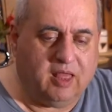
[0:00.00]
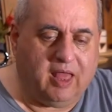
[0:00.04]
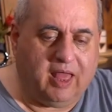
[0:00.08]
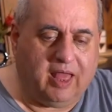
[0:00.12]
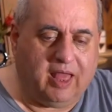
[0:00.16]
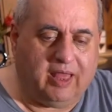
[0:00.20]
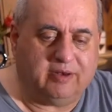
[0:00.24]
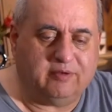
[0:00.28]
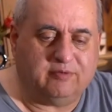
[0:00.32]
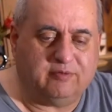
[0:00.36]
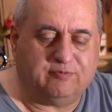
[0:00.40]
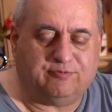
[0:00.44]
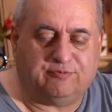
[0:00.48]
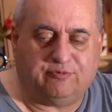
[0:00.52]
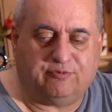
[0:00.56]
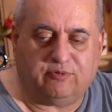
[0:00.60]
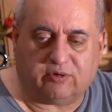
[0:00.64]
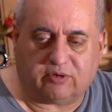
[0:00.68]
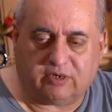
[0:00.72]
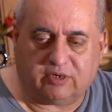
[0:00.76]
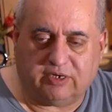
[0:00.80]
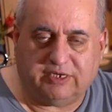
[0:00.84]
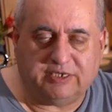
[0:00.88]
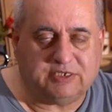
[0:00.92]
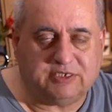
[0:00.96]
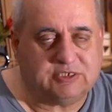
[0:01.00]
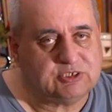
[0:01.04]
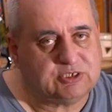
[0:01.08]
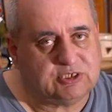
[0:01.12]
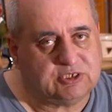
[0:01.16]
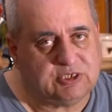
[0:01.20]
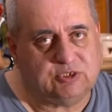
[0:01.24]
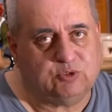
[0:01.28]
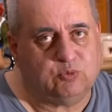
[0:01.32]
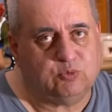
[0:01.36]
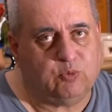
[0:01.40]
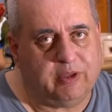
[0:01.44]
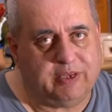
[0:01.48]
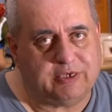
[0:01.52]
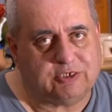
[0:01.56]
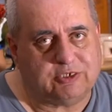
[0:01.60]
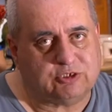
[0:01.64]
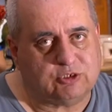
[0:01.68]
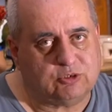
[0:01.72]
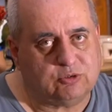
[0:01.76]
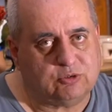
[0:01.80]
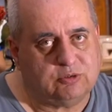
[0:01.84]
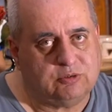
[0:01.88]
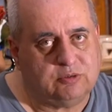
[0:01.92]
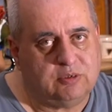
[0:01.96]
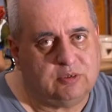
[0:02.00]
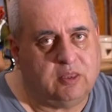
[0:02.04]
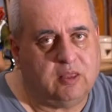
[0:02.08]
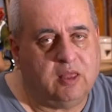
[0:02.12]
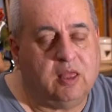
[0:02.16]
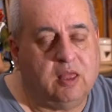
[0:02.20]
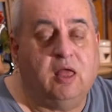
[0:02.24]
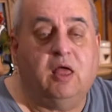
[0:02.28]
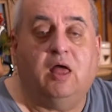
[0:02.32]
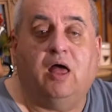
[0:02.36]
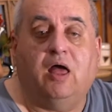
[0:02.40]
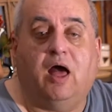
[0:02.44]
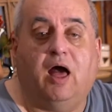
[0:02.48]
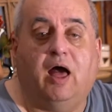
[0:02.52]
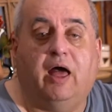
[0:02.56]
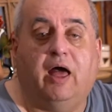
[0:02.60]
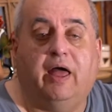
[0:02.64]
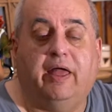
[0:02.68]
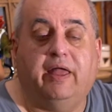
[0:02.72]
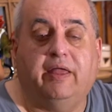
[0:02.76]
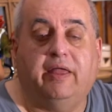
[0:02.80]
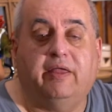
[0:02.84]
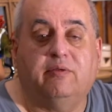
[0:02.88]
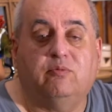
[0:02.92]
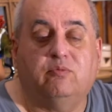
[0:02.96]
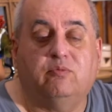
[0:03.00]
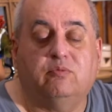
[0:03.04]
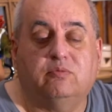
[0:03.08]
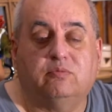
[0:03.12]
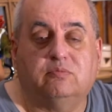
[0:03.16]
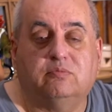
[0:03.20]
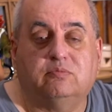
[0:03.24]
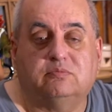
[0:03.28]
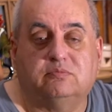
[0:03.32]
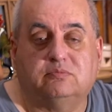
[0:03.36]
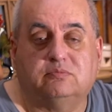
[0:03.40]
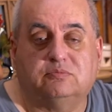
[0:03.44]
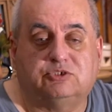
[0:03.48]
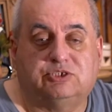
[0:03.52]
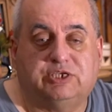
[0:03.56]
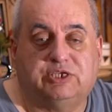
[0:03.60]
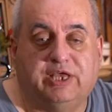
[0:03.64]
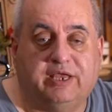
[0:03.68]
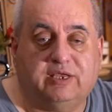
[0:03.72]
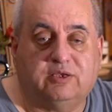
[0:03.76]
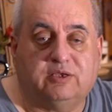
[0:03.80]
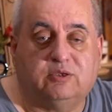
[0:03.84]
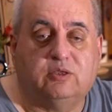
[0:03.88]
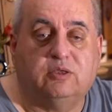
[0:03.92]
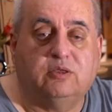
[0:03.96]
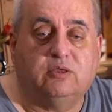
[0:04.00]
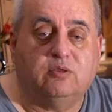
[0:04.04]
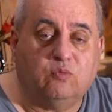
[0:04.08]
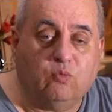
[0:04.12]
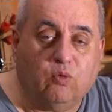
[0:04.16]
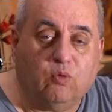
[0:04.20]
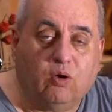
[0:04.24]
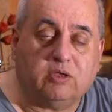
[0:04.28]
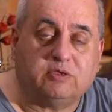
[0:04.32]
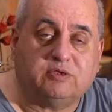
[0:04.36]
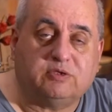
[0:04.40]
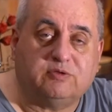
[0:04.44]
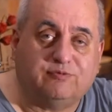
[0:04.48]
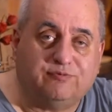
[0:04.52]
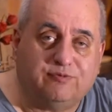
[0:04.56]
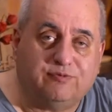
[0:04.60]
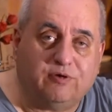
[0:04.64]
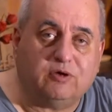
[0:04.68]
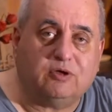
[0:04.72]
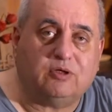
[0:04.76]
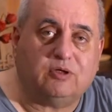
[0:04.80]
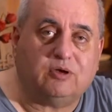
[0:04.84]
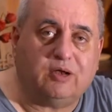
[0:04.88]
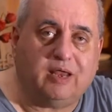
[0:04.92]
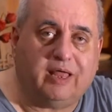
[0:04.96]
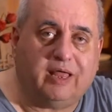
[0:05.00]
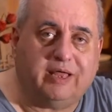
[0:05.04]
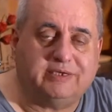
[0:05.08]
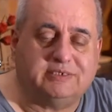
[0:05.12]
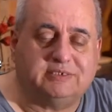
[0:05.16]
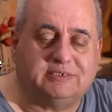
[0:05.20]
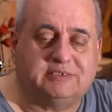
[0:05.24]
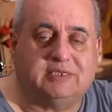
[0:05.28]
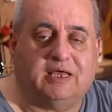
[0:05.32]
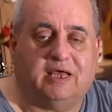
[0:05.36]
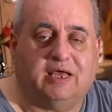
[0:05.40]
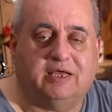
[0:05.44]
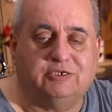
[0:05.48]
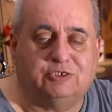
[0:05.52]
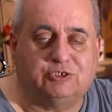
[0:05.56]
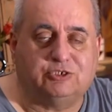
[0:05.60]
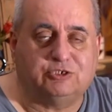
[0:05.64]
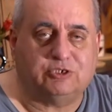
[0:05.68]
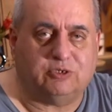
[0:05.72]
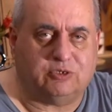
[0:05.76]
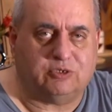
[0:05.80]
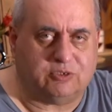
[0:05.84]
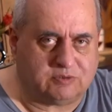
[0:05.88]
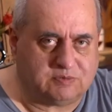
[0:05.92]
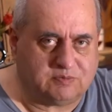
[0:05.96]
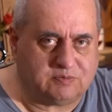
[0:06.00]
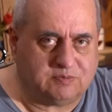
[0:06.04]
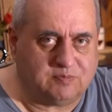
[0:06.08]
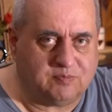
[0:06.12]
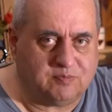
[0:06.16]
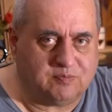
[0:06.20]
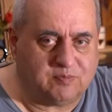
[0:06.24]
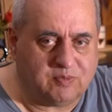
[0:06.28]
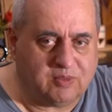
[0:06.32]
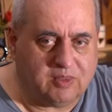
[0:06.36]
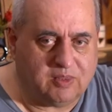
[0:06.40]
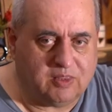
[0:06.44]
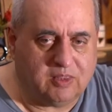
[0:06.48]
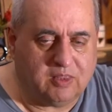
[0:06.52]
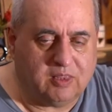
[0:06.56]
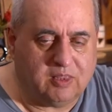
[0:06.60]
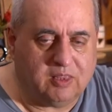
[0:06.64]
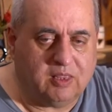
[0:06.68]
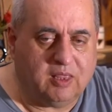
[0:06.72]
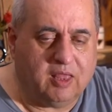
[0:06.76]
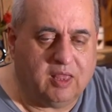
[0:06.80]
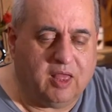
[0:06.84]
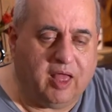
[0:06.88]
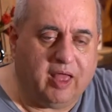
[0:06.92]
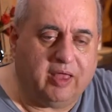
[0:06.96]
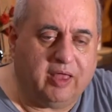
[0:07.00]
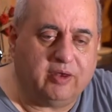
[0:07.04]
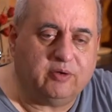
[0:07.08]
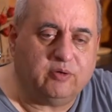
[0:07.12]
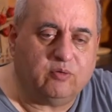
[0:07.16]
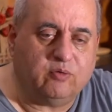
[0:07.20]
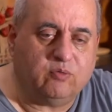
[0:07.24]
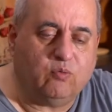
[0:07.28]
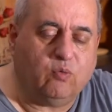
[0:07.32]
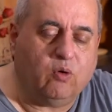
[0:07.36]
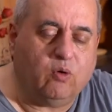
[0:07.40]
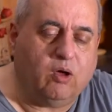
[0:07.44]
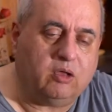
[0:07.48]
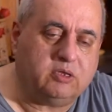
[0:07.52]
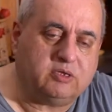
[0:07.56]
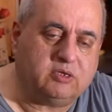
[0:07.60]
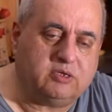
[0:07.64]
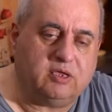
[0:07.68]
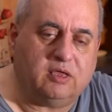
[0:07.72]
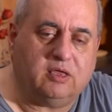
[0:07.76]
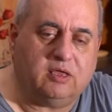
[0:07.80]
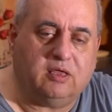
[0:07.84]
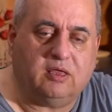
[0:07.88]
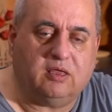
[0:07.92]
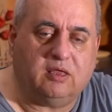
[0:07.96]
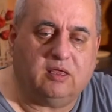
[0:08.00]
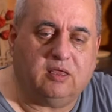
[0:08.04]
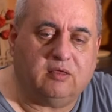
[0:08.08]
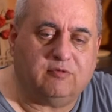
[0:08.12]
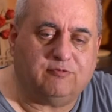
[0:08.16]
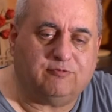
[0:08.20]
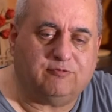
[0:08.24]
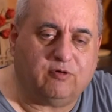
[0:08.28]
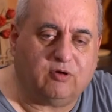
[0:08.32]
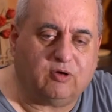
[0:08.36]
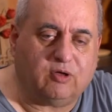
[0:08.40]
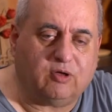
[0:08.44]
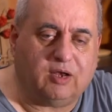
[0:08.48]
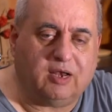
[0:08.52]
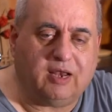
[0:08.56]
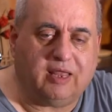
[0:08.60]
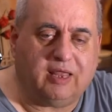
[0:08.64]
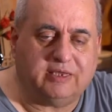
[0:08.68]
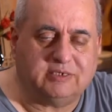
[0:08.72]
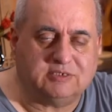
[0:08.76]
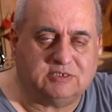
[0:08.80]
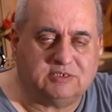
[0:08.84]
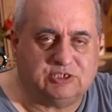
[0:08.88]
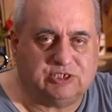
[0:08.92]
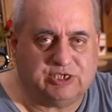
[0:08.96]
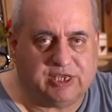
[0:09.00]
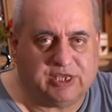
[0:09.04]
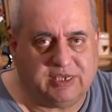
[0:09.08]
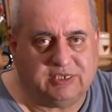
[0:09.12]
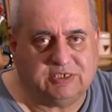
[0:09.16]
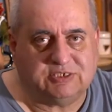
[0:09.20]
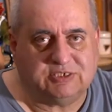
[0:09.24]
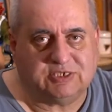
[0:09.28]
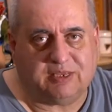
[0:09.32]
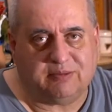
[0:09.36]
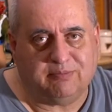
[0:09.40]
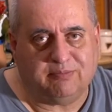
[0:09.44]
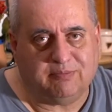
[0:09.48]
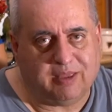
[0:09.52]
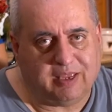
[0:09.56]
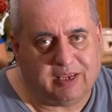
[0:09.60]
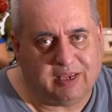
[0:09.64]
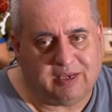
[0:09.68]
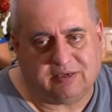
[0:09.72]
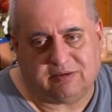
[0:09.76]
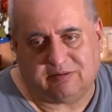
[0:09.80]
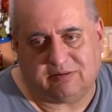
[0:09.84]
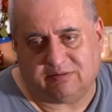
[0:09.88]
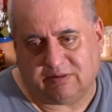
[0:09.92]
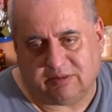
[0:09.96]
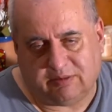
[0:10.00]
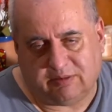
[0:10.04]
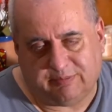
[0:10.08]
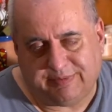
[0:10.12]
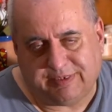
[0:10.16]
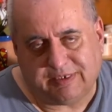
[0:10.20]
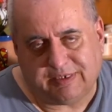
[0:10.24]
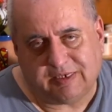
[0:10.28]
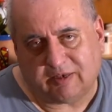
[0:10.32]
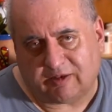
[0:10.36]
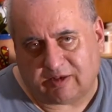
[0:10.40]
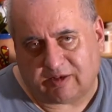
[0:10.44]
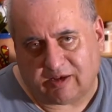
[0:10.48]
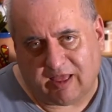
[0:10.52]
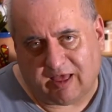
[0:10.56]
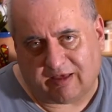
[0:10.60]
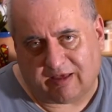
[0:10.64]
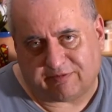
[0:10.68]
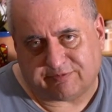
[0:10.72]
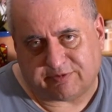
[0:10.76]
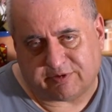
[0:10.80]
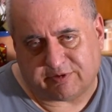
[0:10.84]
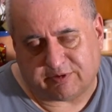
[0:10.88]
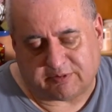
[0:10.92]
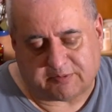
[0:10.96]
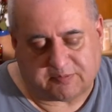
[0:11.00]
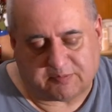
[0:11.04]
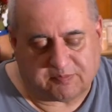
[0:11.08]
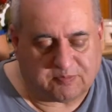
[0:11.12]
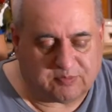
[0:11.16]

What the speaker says: And for each situation I checked what focal length I shot and what focal length change I made immediately after.